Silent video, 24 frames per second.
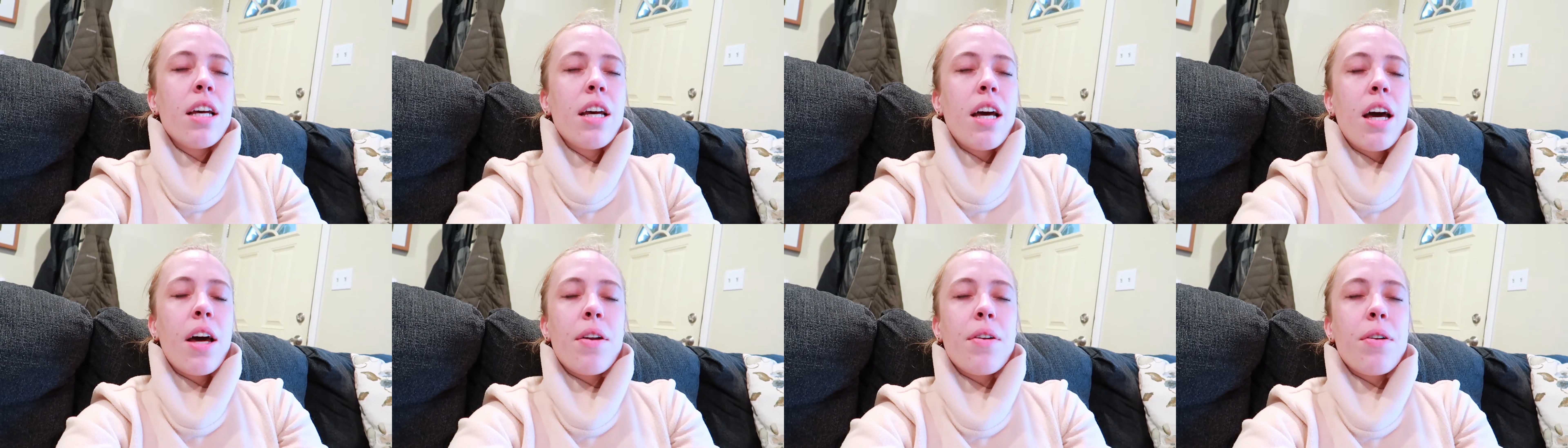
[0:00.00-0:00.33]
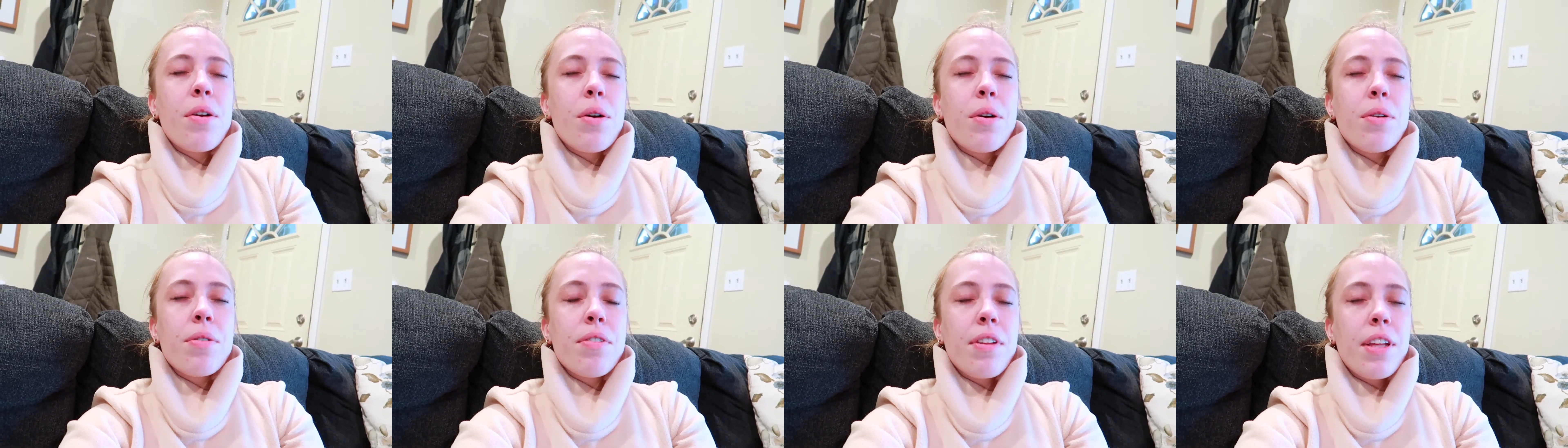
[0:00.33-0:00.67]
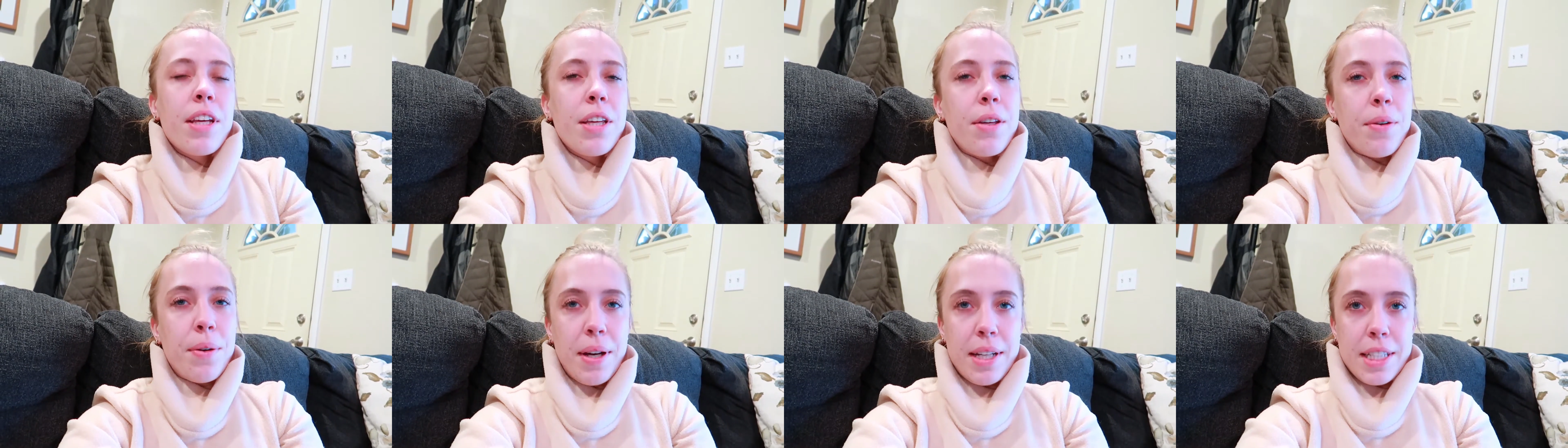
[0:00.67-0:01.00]
I don't know if
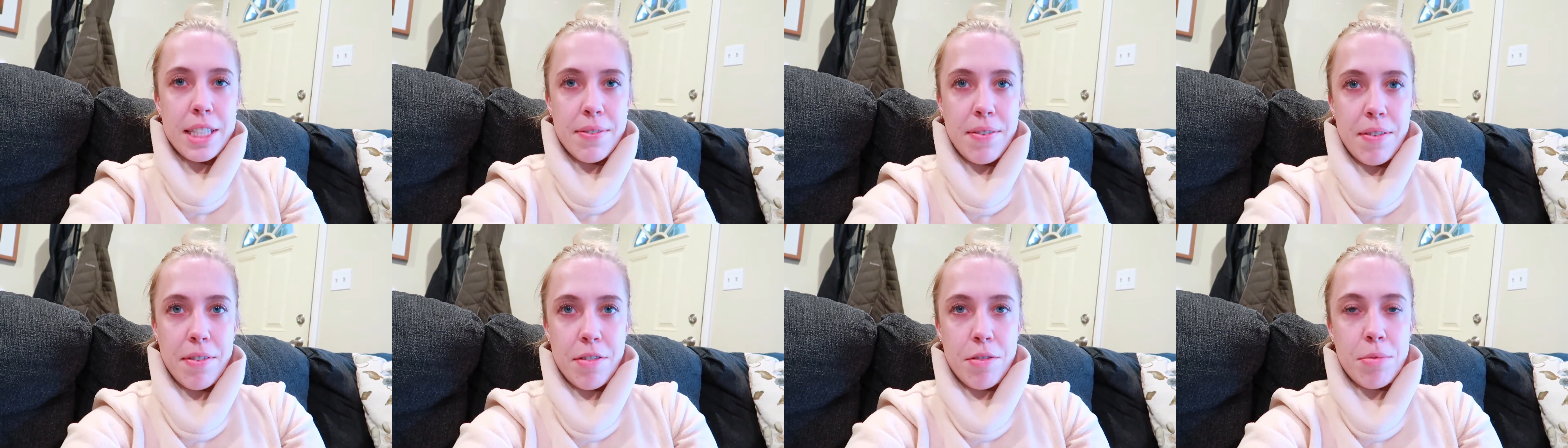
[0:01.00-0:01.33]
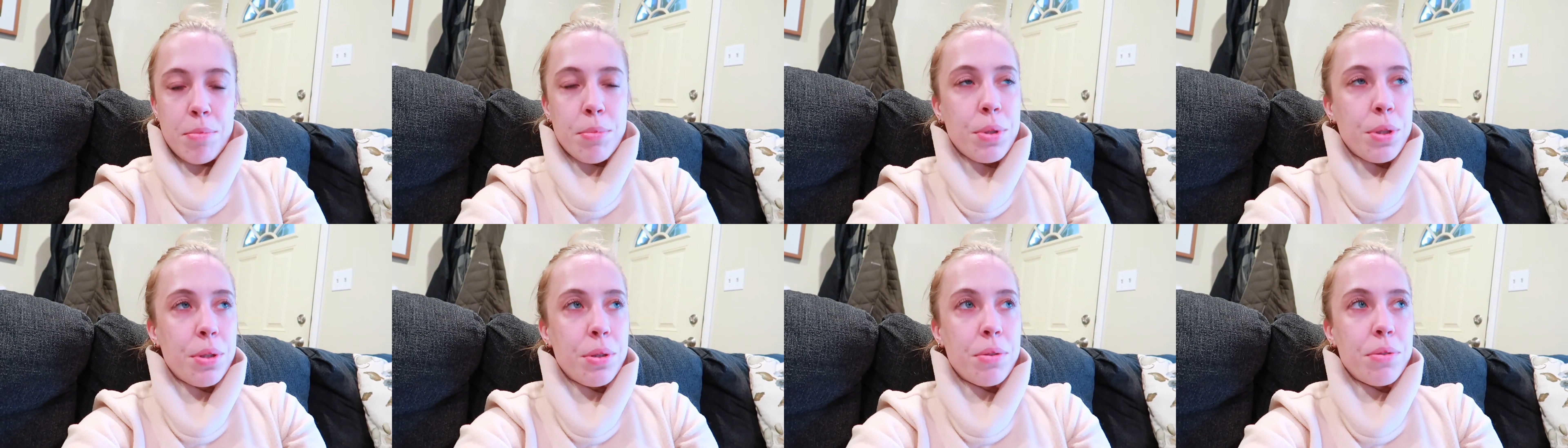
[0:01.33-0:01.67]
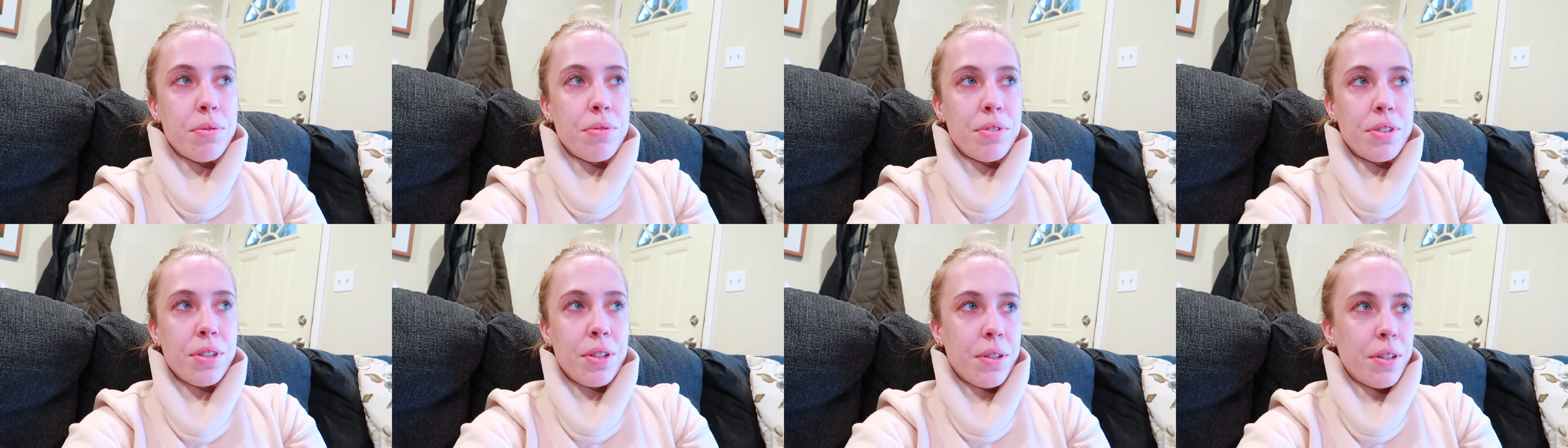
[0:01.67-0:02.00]
like you guys have ever
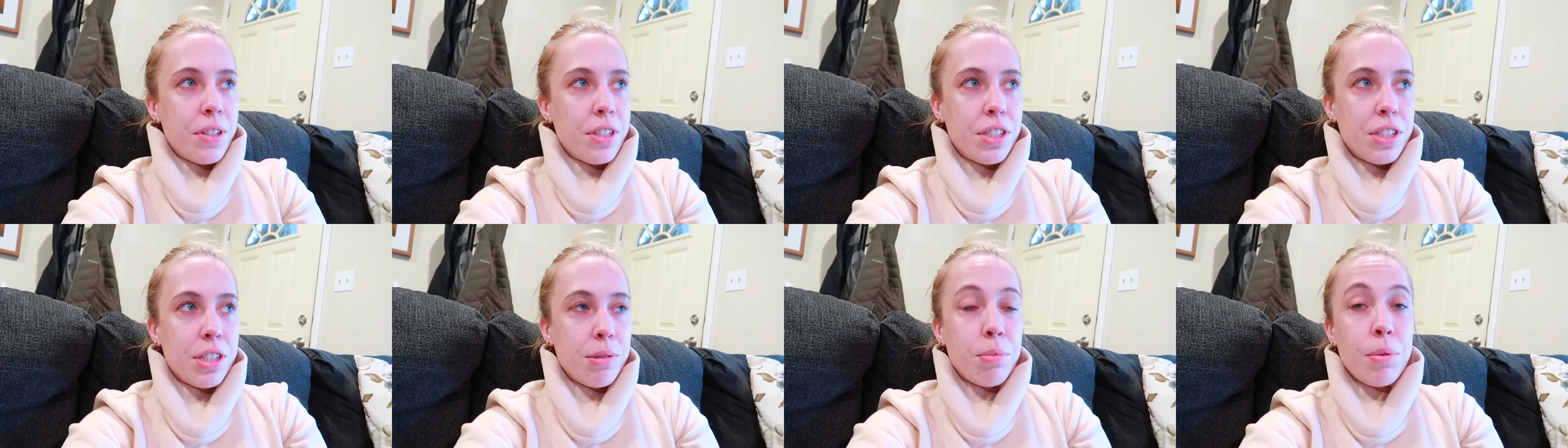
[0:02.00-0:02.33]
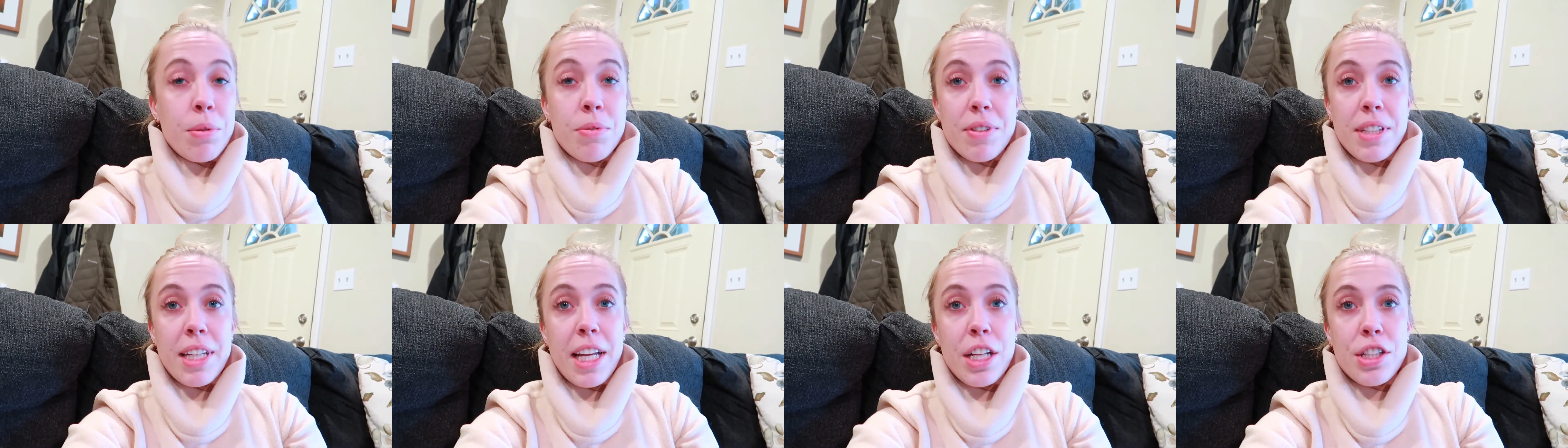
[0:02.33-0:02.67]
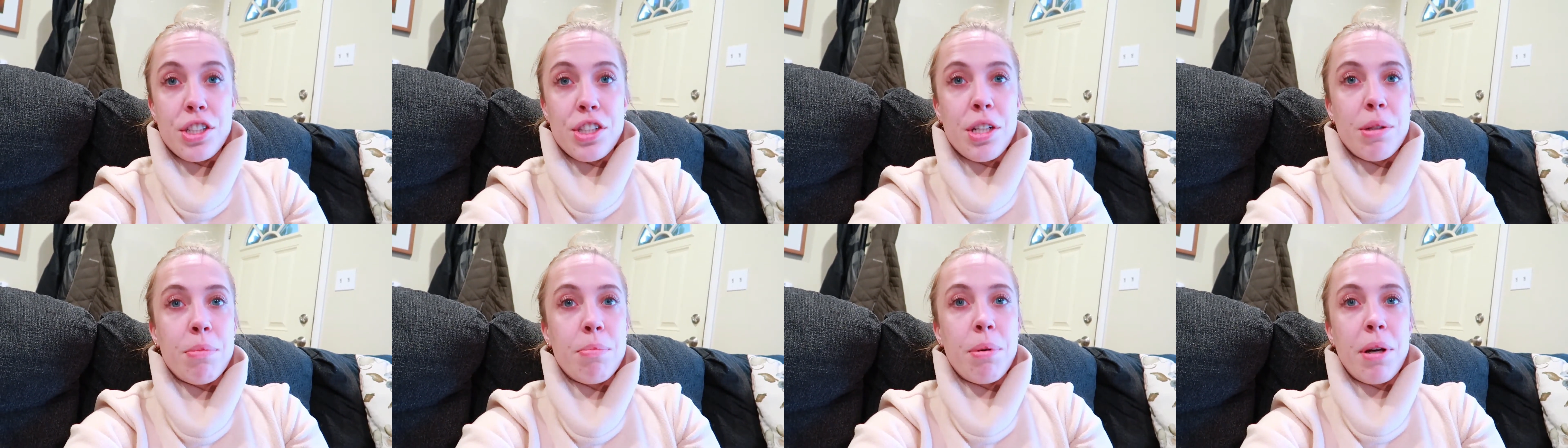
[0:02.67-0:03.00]
moved or just moved a
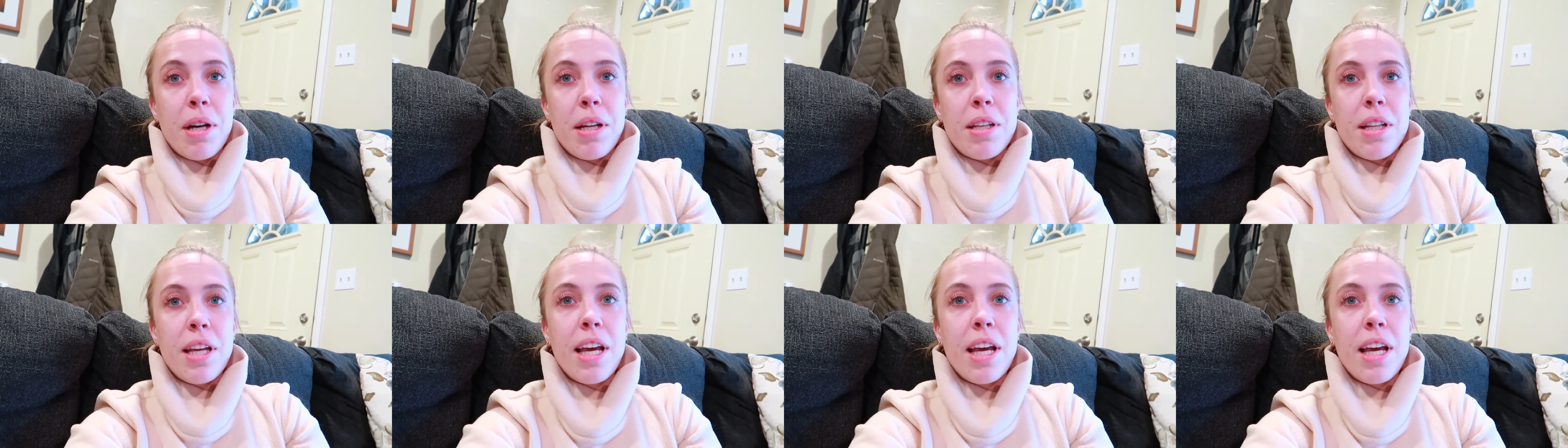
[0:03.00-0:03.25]
kitchen, but